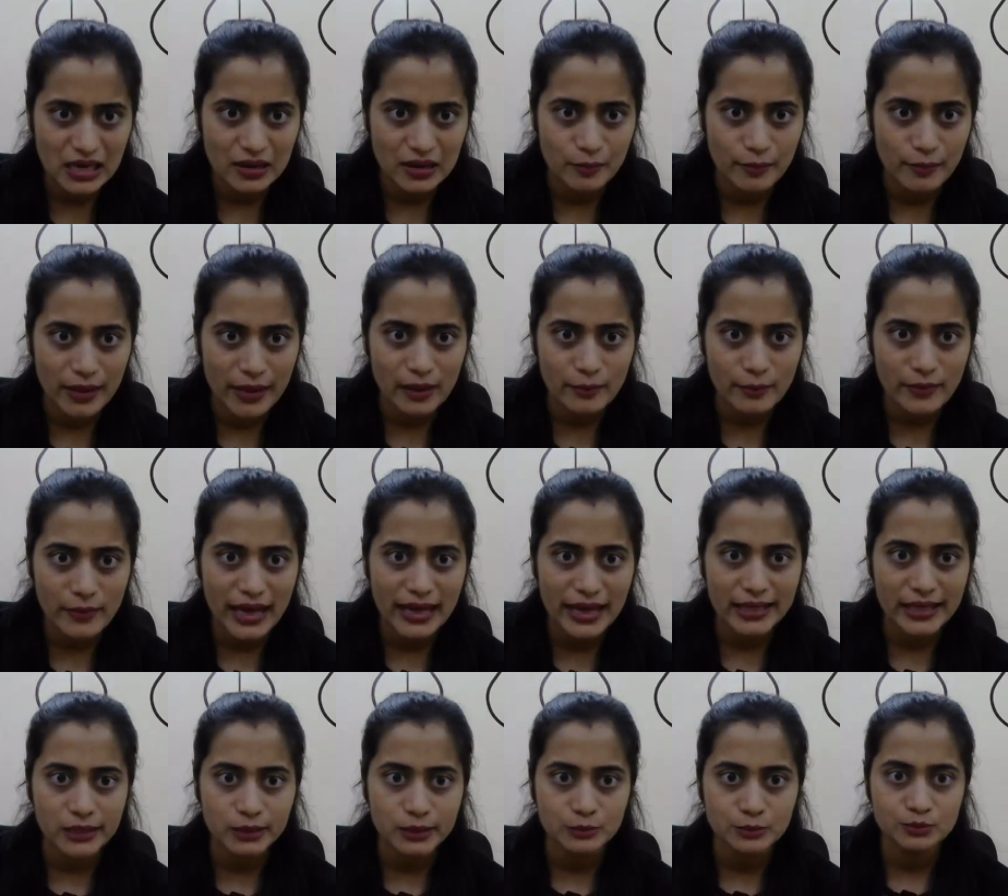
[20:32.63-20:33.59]
Ma'am, I
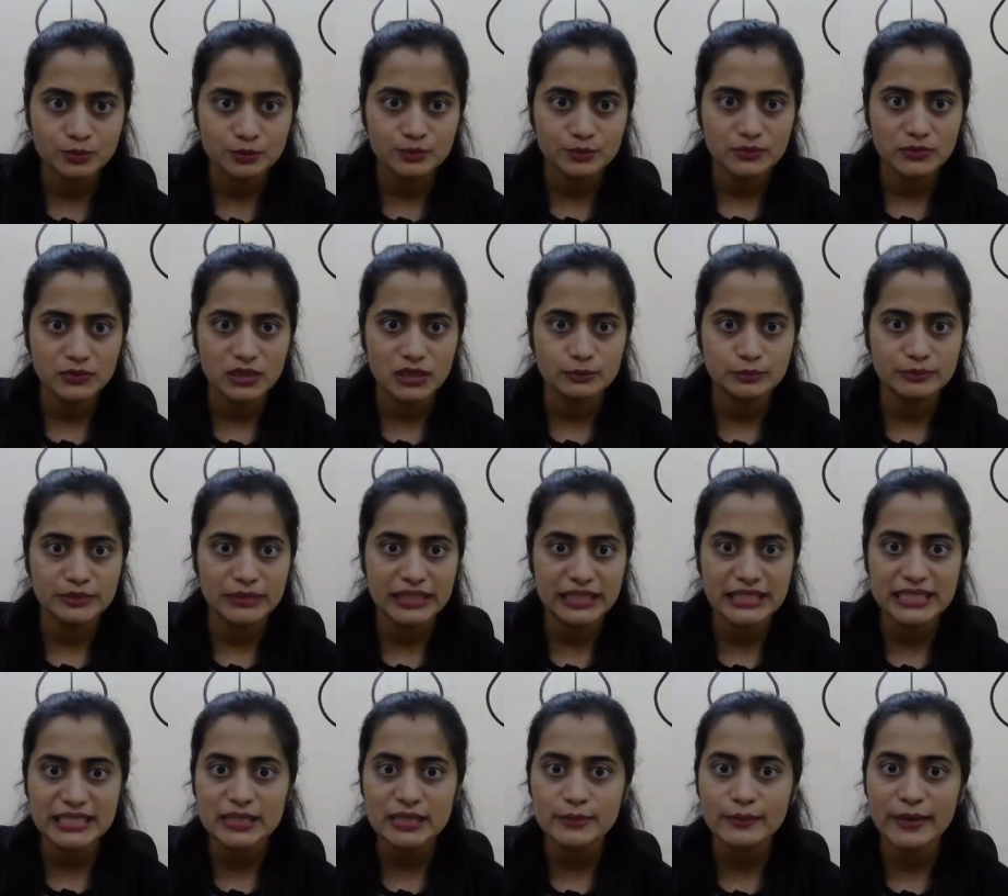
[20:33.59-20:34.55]
am
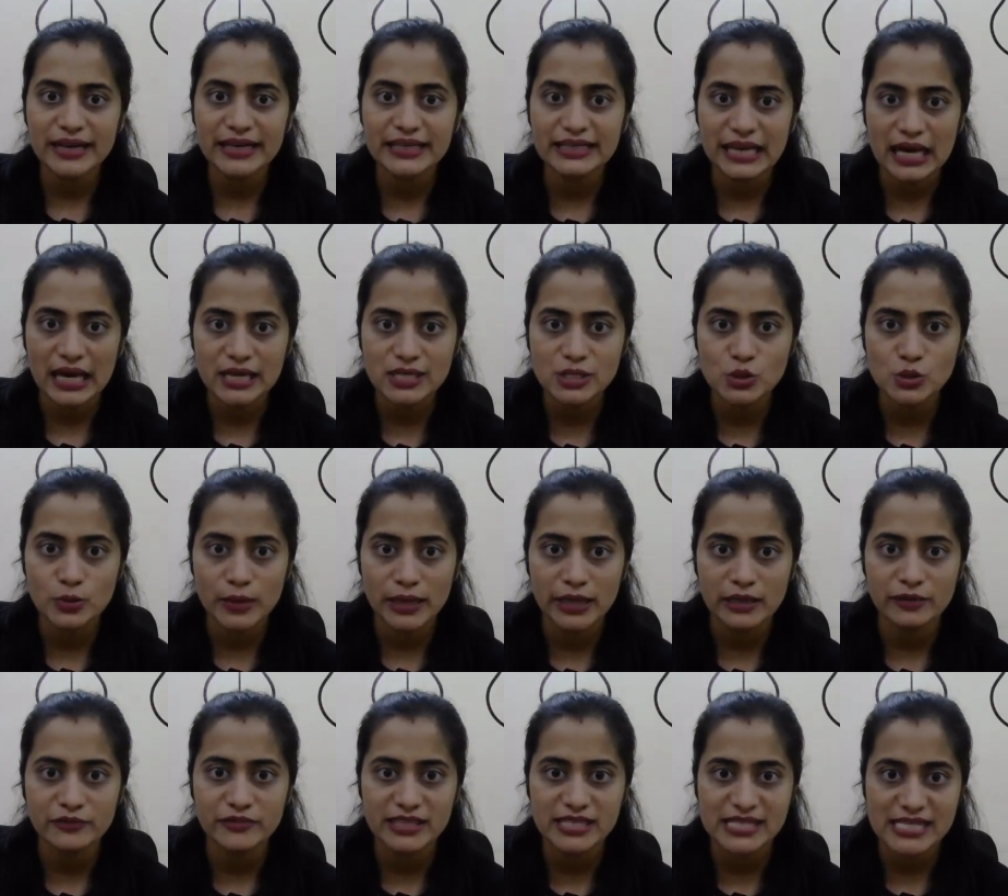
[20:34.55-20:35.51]
completing my class
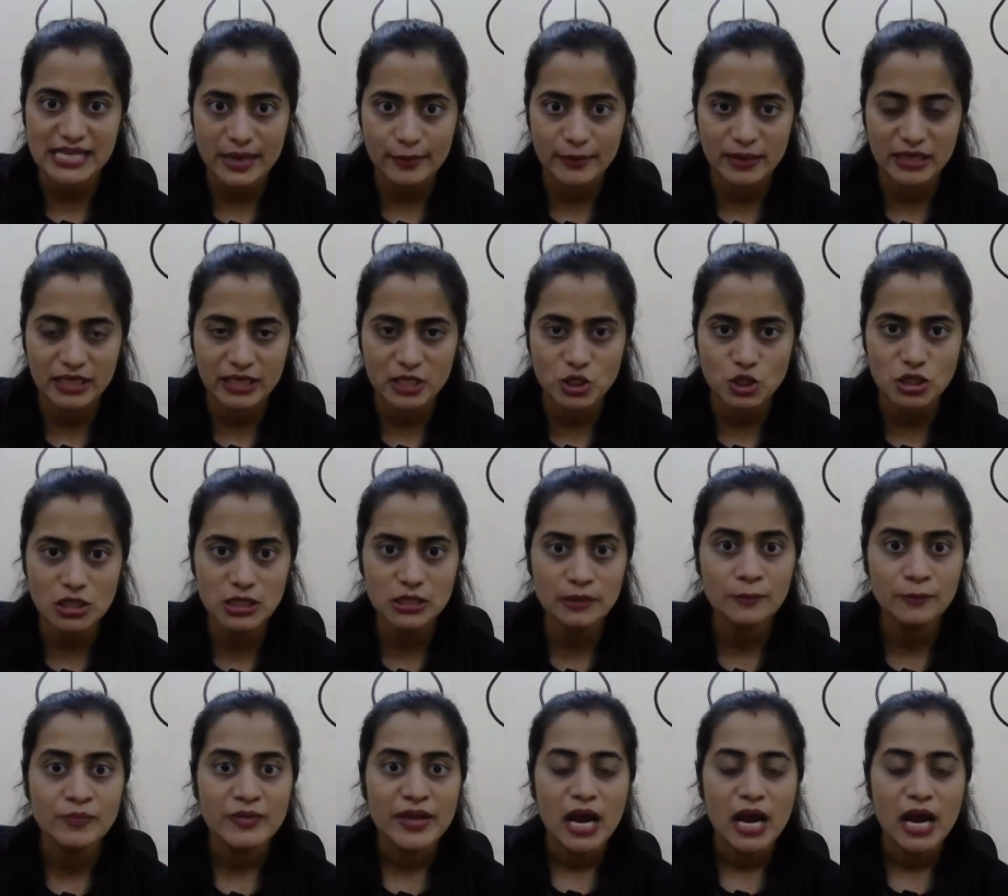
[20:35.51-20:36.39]
12th examination,